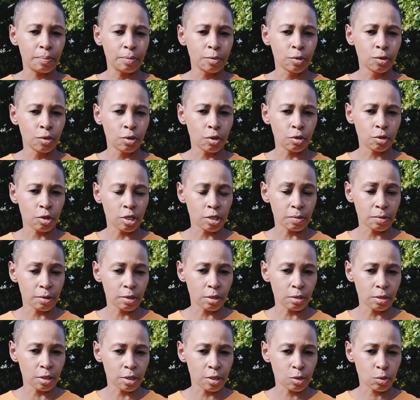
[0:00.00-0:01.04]

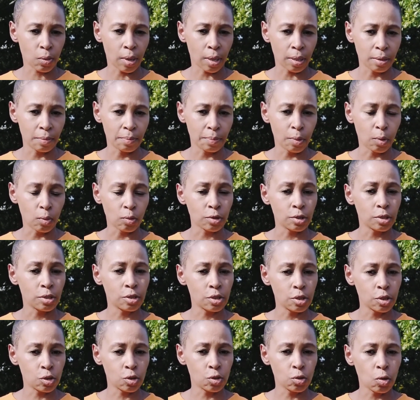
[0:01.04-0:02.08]
neurotransmitter that's quite important
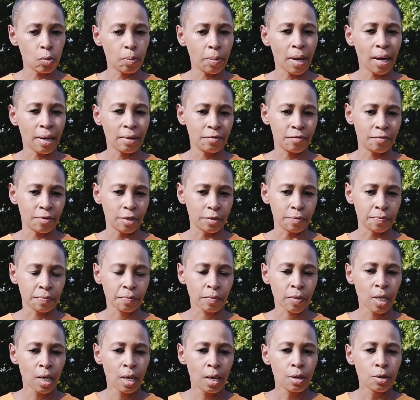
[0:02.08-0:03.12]
is norepinephrine.
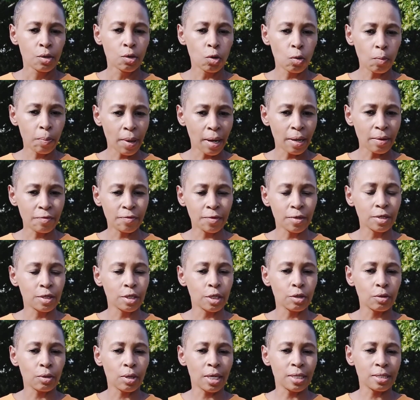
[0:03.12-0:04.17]
Norepinephrine
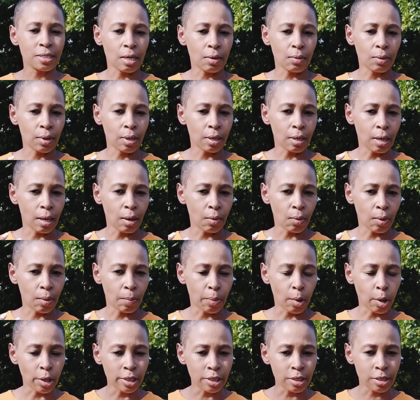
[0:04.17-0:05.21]
regulates our
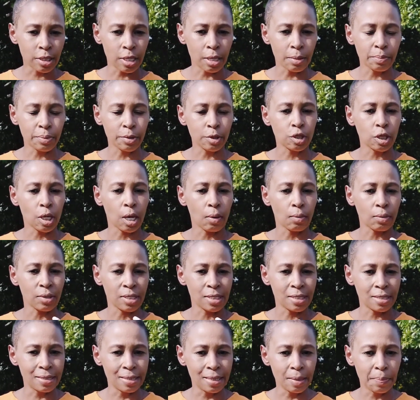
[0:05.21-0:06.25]
body temperature, our
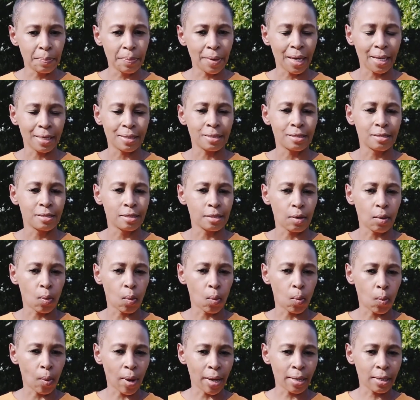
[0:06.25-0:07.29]
sleep patterns, our
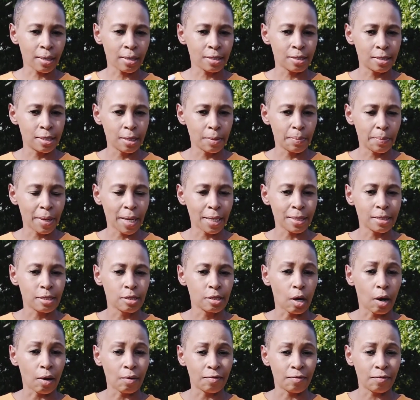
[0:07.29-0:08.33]
wake sleep
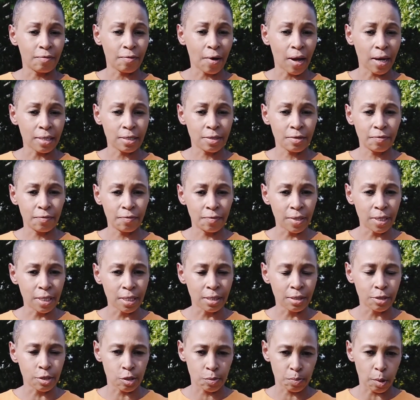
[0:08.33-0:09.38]
patterns, our fight flee
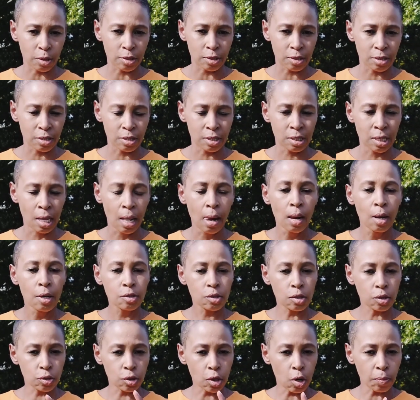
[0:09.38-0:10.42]
responses.
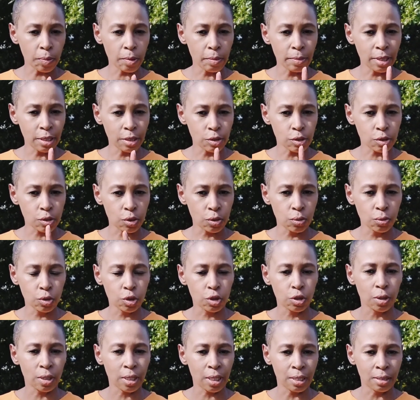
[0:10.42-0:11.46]
So dopamine is
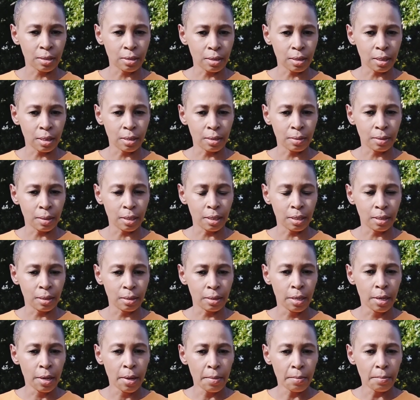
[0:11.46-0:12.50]
crucial in
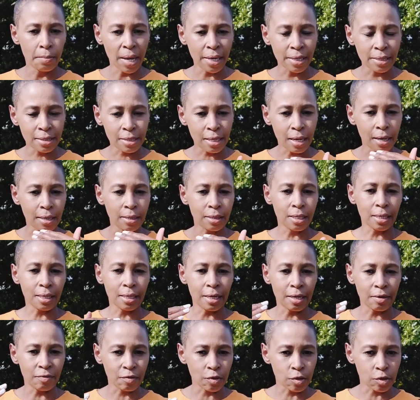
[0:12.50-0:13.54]
maintaining
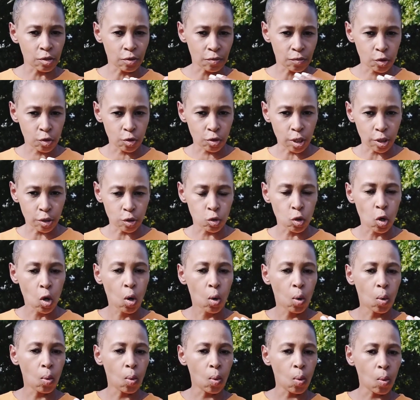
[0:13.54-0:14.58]
levels of stress
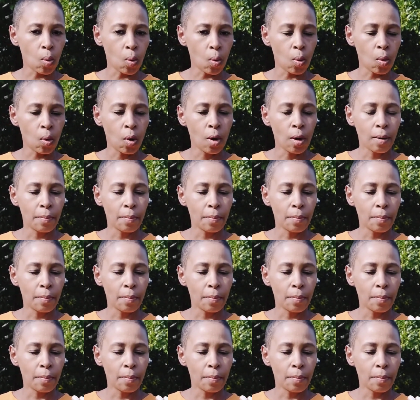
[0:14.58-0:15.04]
or